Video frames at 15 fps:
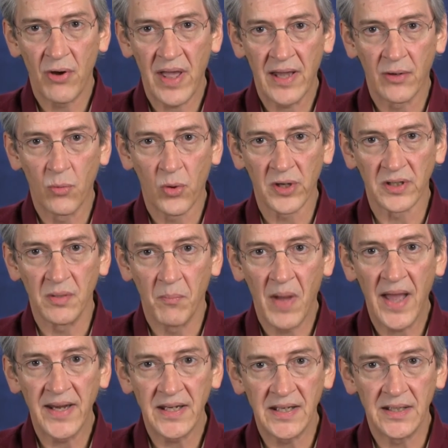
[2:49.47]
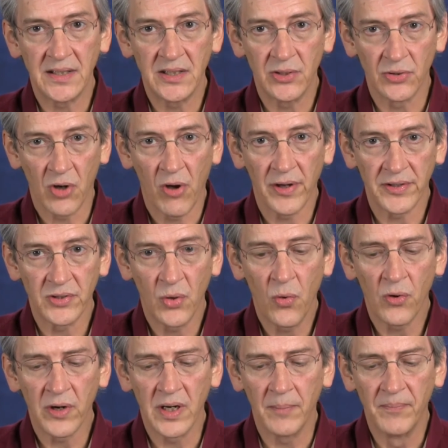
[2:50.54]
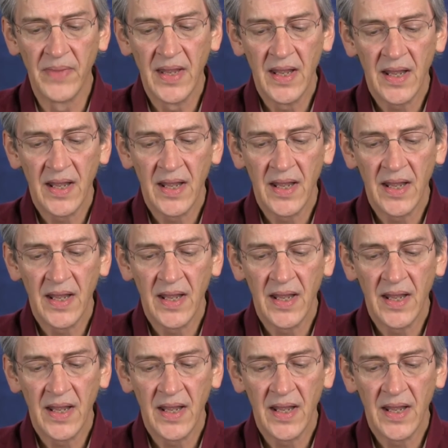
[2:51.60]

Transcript: how to work the mic in your auditorium